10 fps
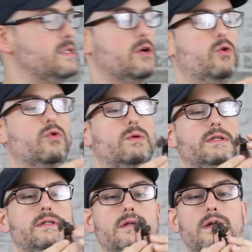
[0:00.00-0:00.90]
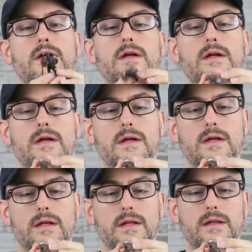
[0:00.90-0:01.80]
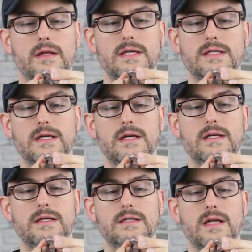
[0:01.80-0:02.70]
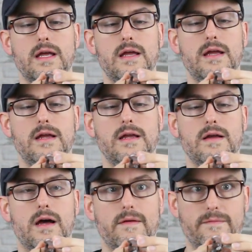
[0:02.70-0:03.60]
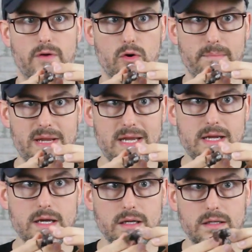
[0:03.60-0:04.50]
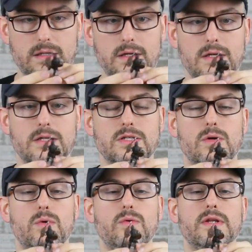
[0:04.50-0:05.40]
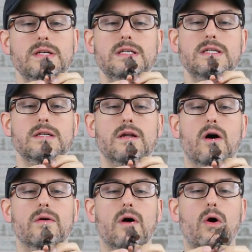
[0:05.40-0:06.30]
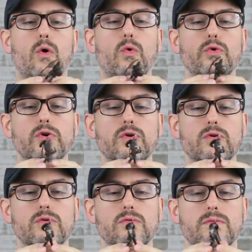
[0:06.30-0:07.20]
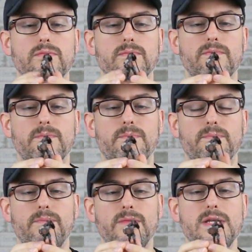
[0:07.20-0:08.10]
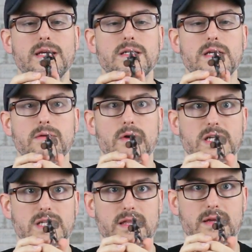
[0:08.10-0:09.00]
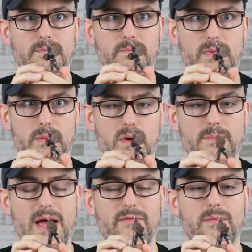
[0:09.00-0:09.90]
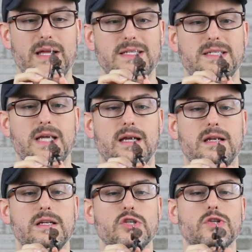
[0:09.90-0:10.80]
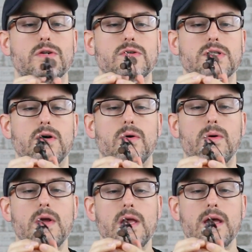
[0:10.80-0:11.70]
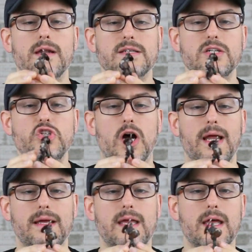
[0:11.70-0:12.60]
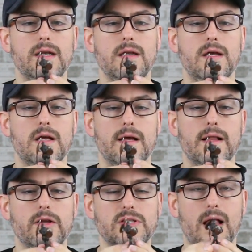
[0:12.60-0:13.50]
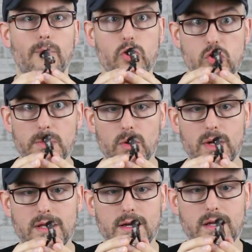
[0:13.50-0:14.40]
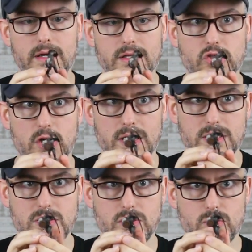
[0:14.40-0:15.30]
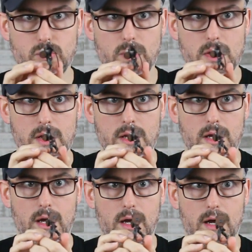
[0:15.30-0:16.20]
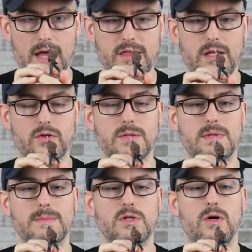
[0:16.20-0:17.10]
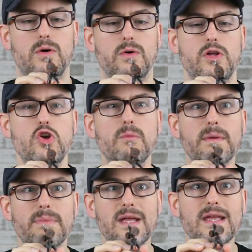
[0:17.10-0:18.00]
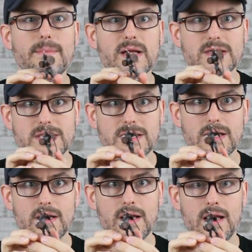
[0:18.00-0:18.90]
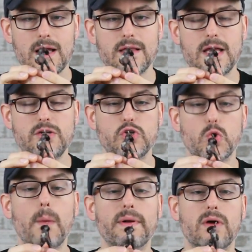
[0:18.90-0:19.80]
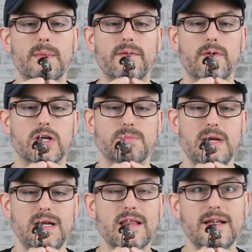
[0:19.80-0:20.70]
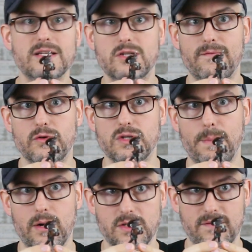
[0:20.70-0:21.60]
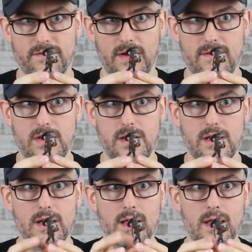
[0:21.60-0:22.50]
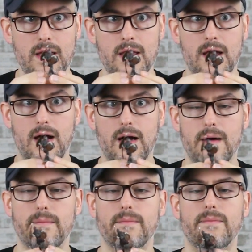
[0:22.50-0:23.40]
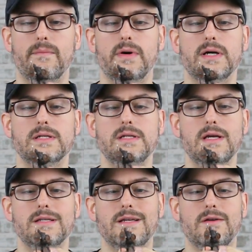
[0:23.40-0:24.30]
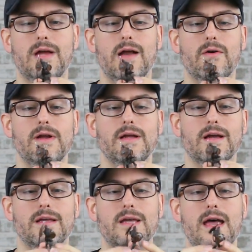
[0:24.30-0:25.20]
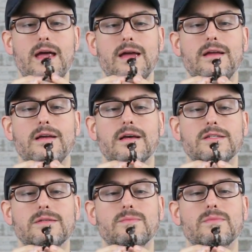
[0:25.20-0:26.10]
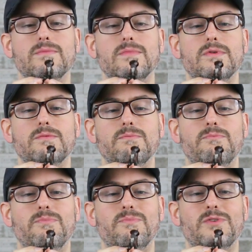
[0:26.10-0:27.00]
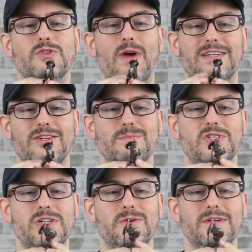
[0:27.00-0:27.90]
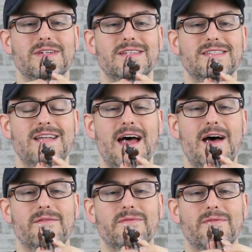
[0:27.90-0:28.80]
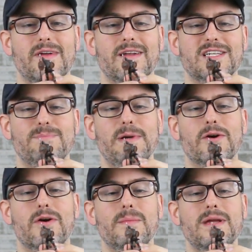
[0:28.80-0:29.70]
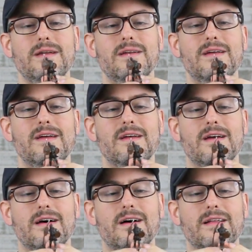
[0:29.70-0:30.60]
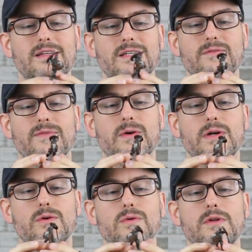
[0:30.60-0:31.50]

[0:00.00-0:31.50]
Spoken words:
a cool one. This is a Verbeeg. So this is an older D&D race, I think right back from 2nd edition or so. And it's a giant kin. It looks a lot more humanoid than a lot of the giants do. I think they're sometimes called human behemoths. And they do show up in Rime of the Frostmaiden. I think that's our first appearance in 5e. But yeah, it's carrying a keg, got some scratched up shield and a staff and a spear, That's a very cool